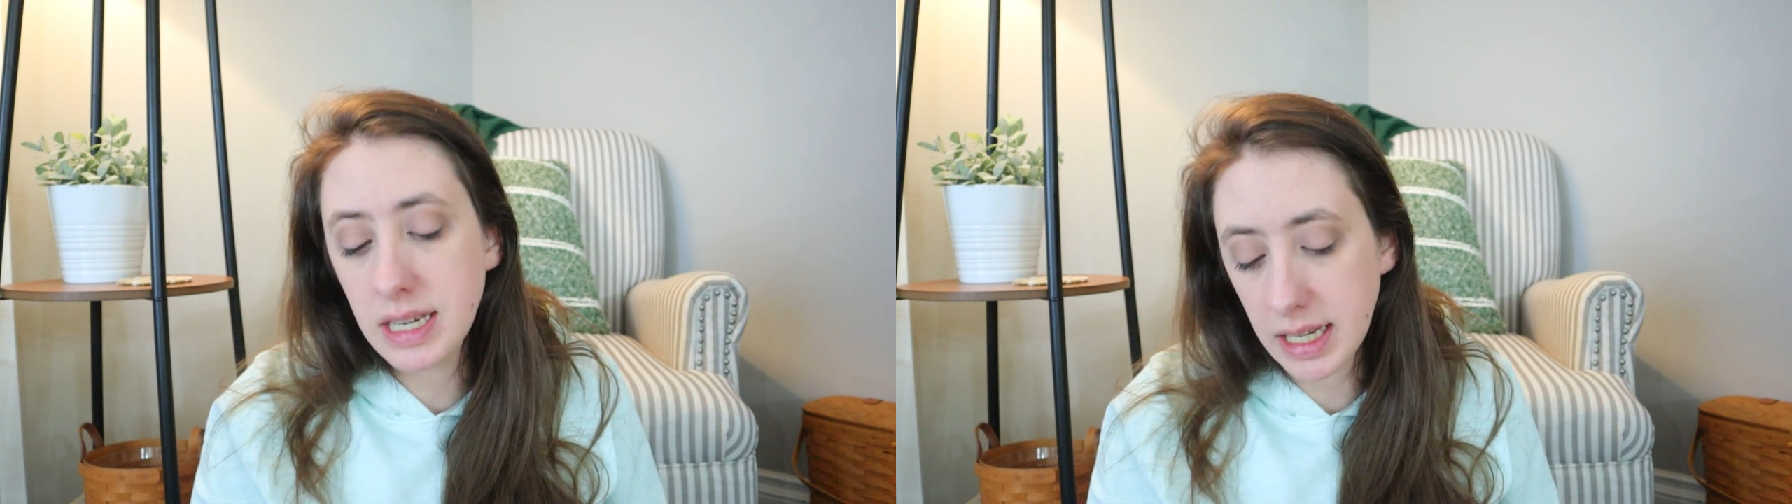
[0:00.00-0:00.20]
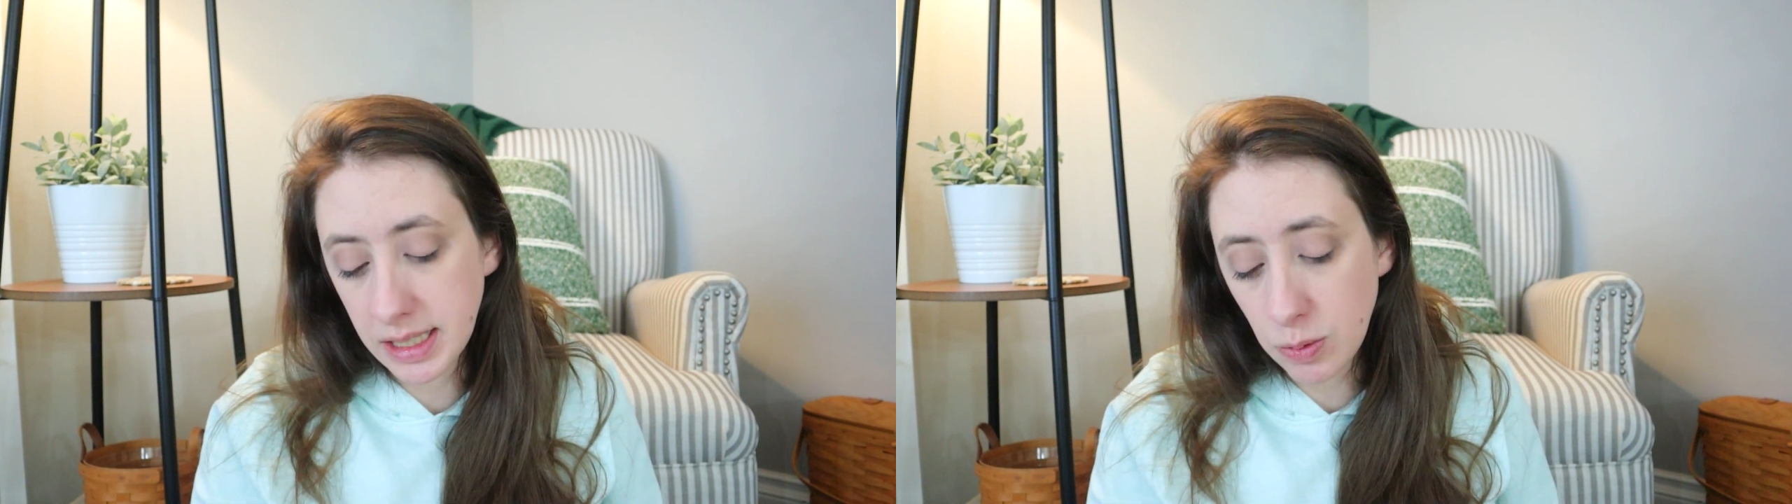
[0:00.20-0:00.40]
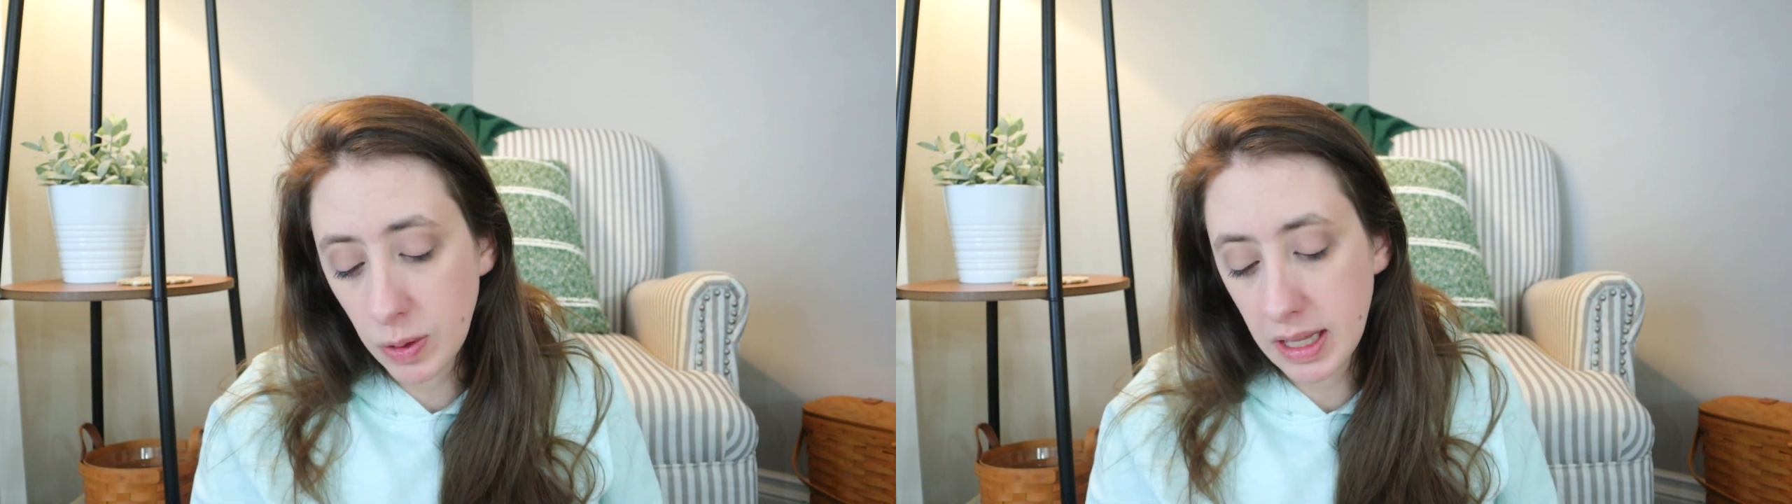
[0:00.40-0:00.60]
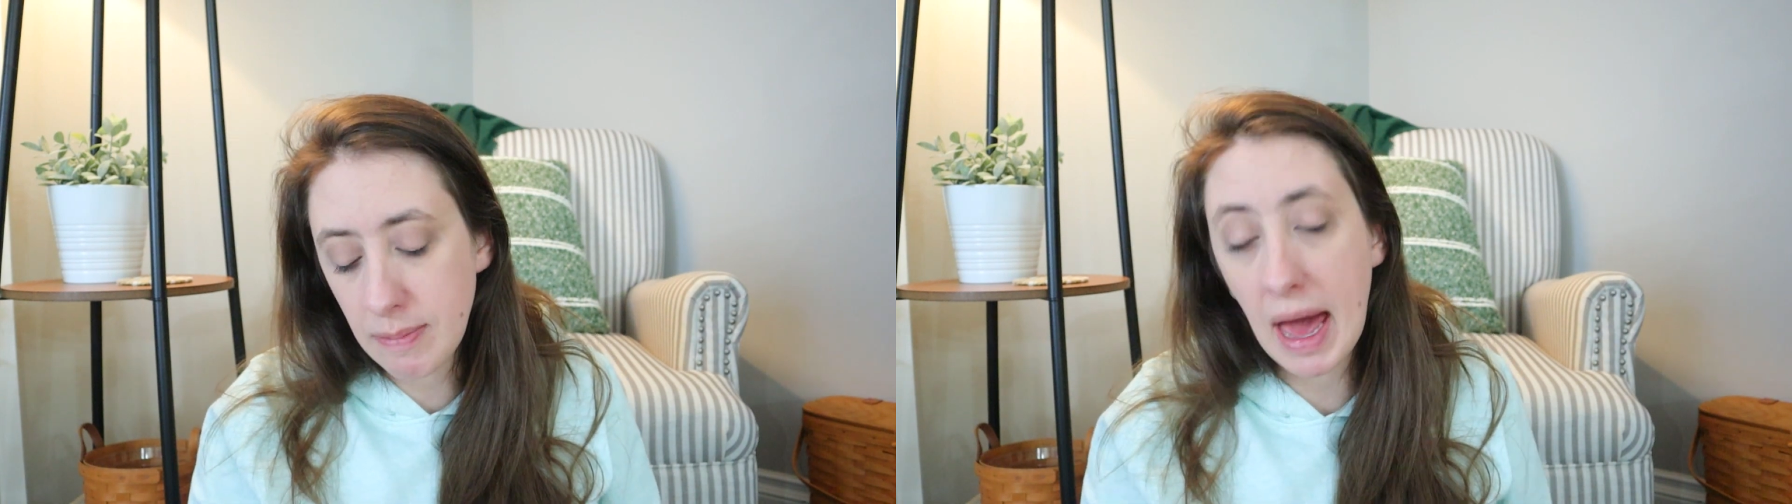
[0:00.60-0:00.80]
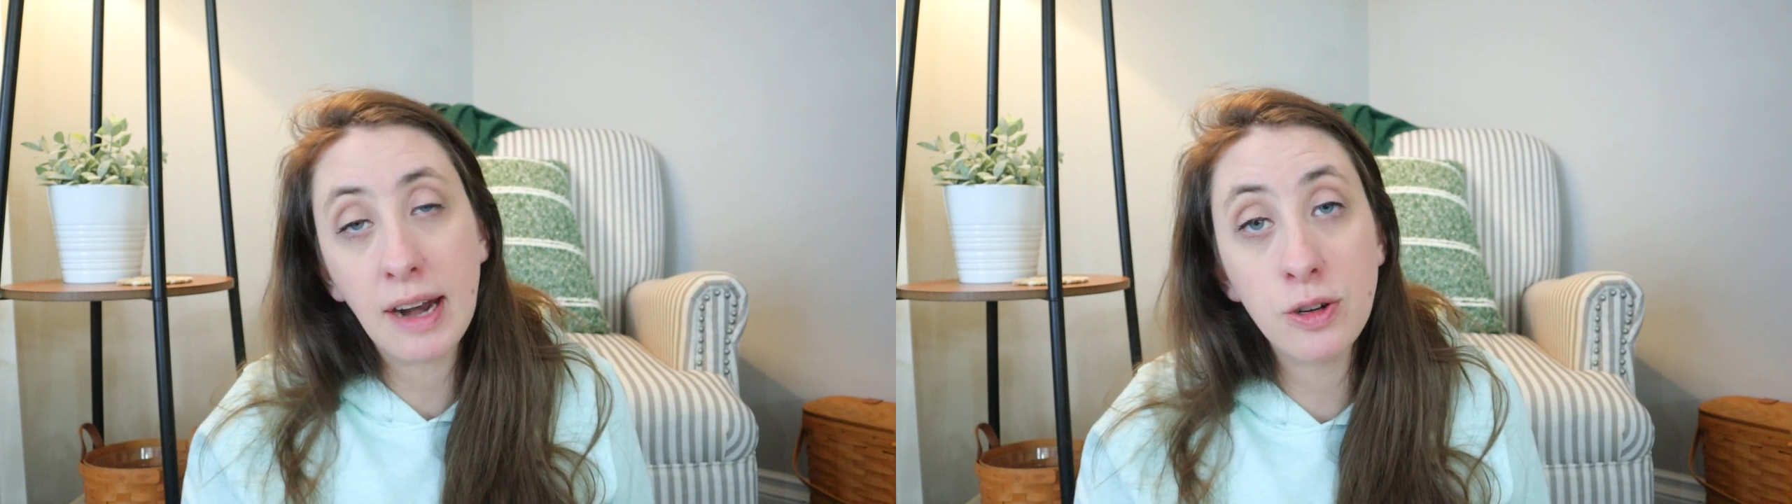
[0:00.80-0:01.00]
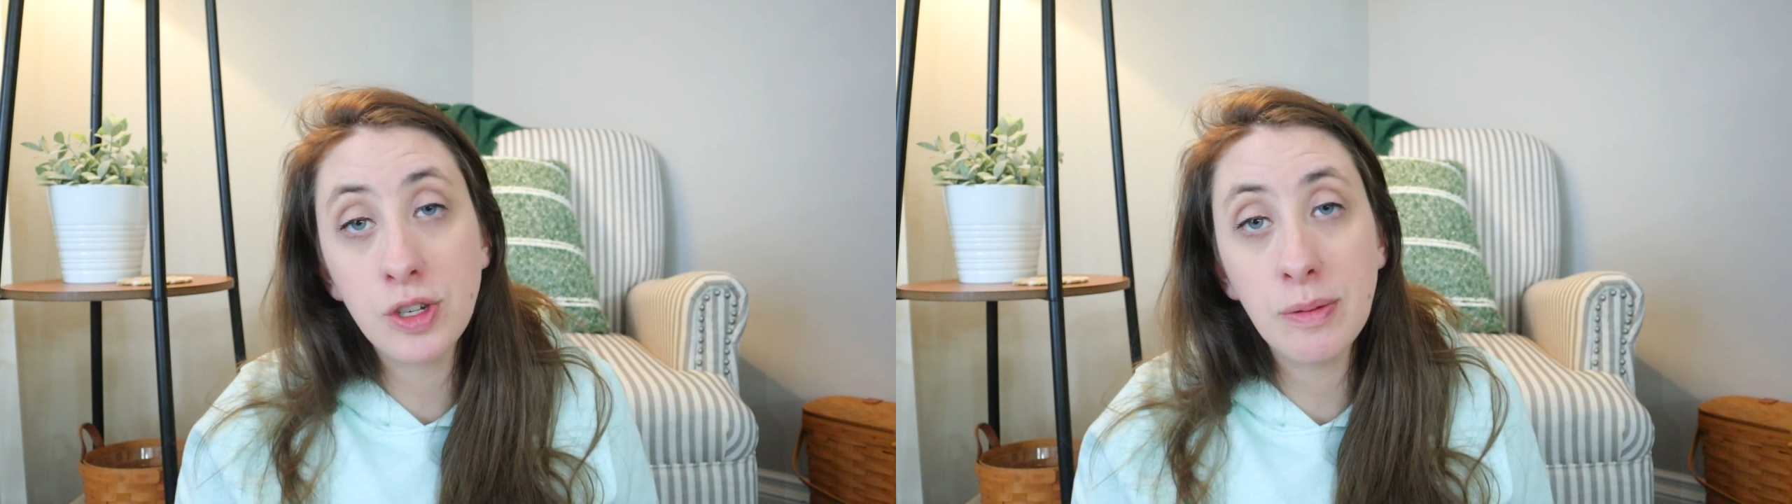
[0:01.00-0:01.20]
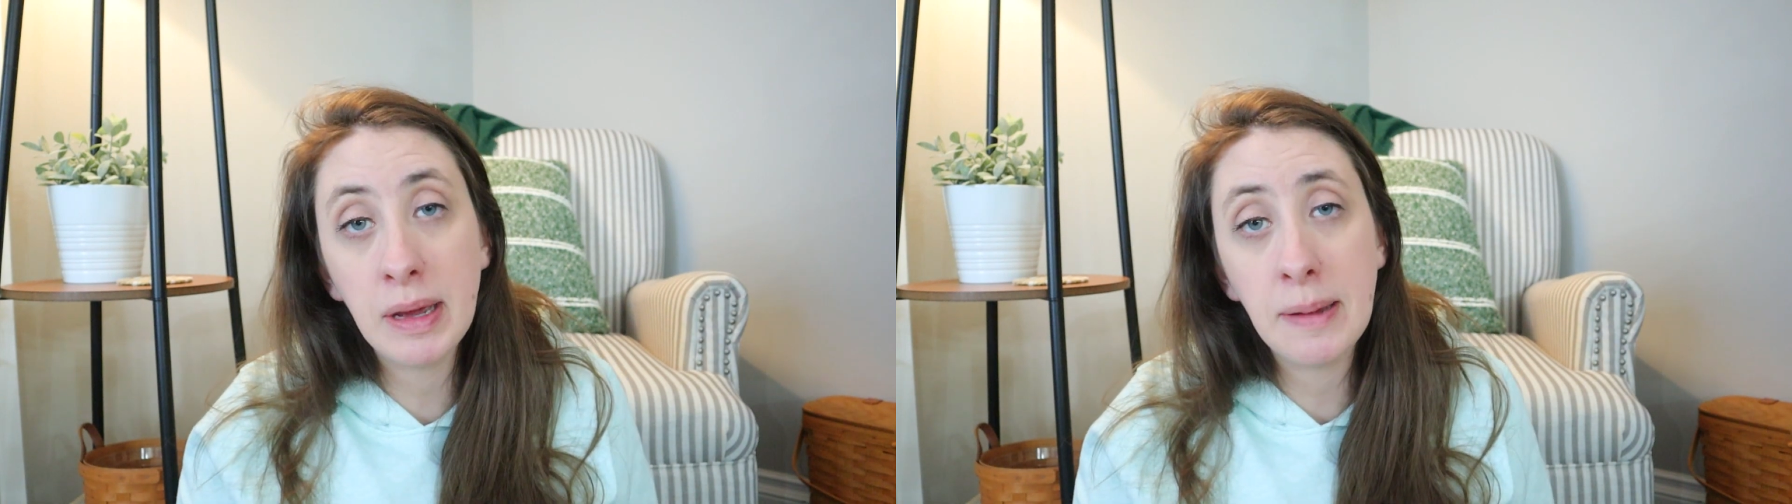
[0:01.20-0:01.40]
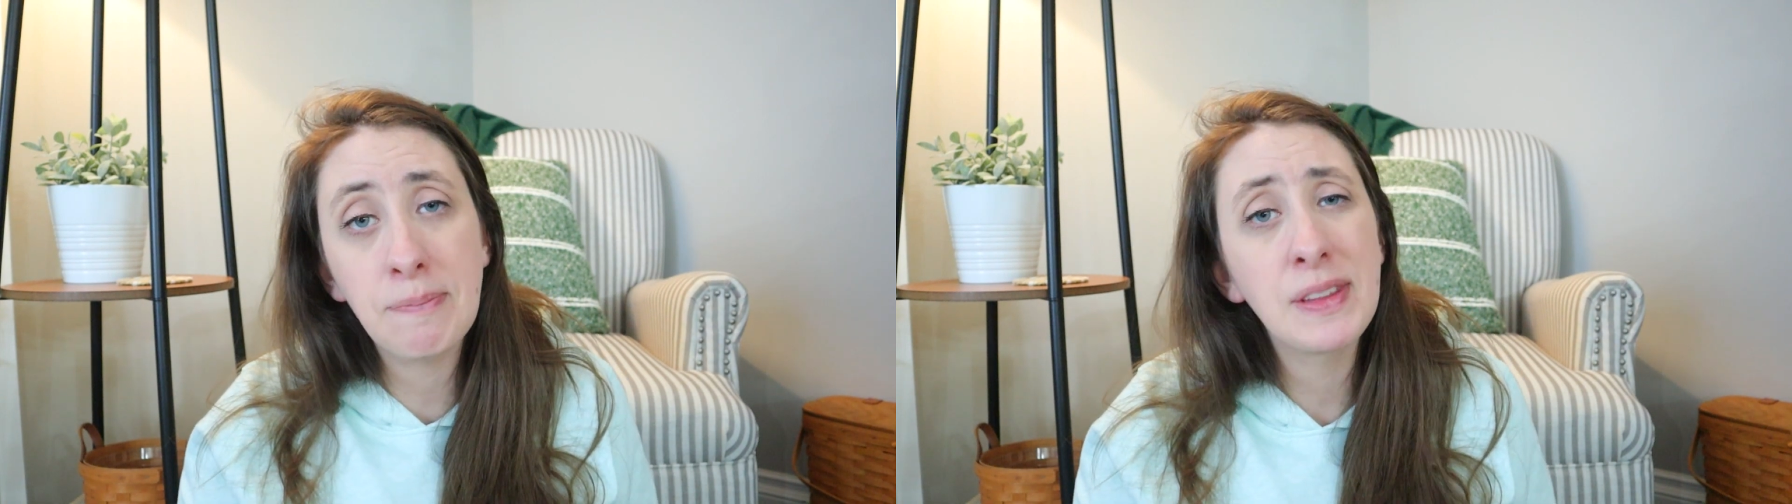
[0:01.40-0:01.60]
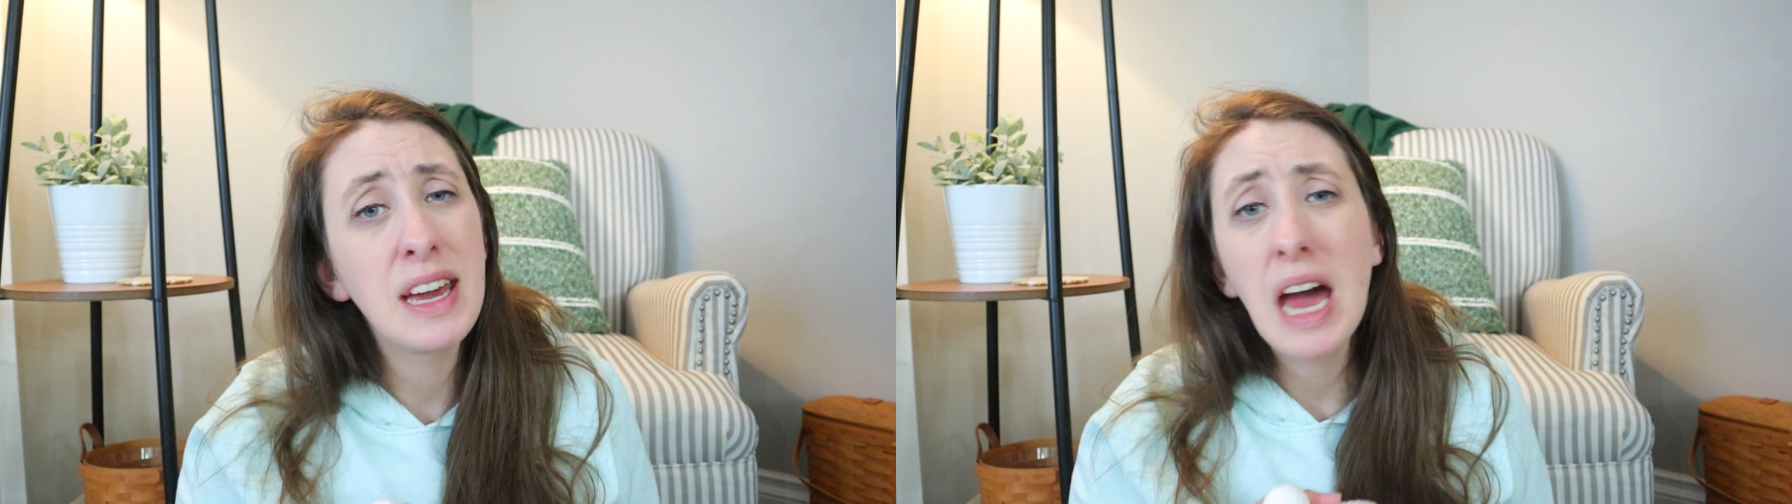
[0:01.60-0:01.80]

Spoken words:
doesn't really matter to me.